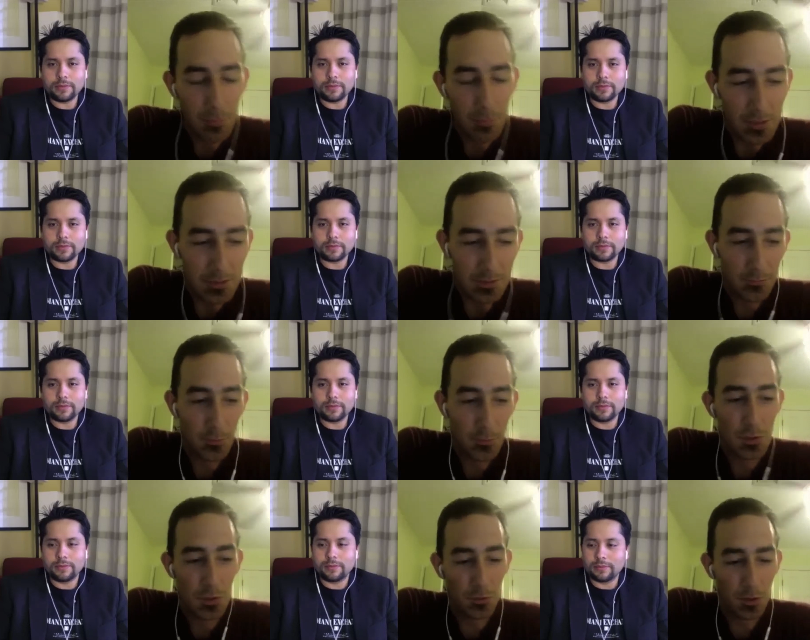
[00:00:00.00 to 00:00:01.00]
Speaker 1: is,
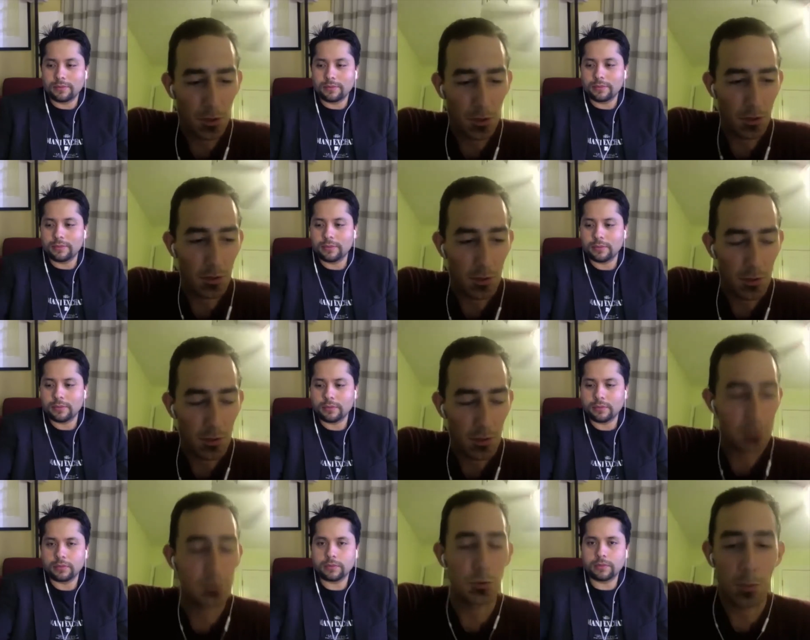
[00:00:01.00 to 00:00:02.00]
first of all,
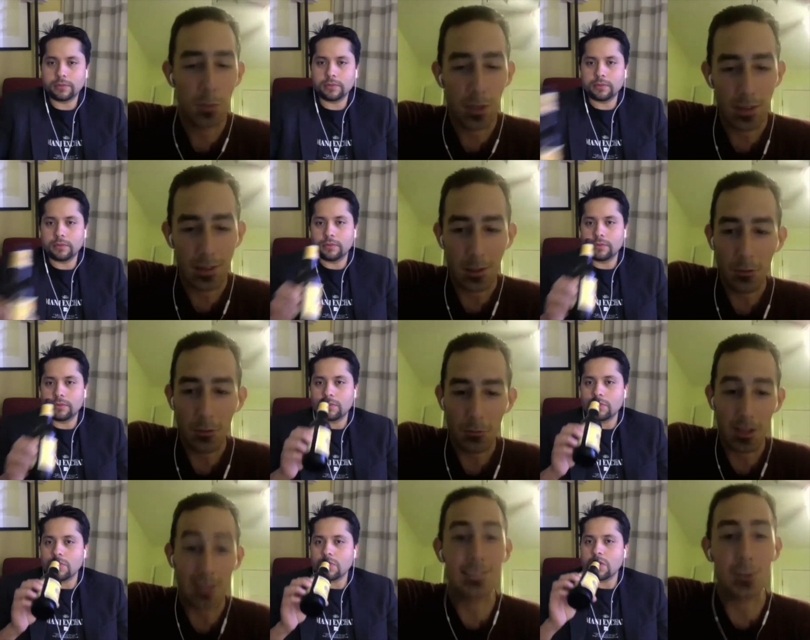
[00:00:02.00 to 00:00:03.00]
assuming that the
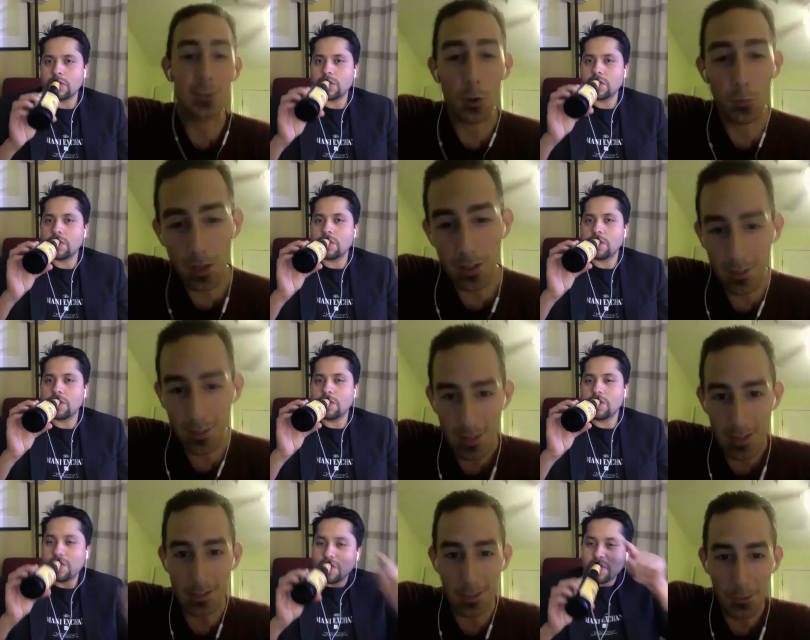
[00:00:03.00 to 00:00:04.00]
government is already
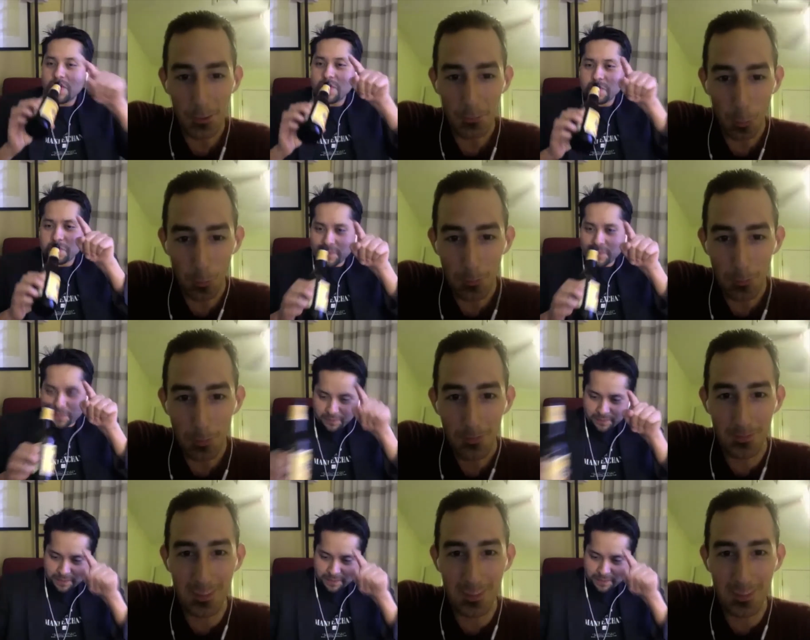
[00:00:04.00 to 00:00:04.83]
taking care of poor people,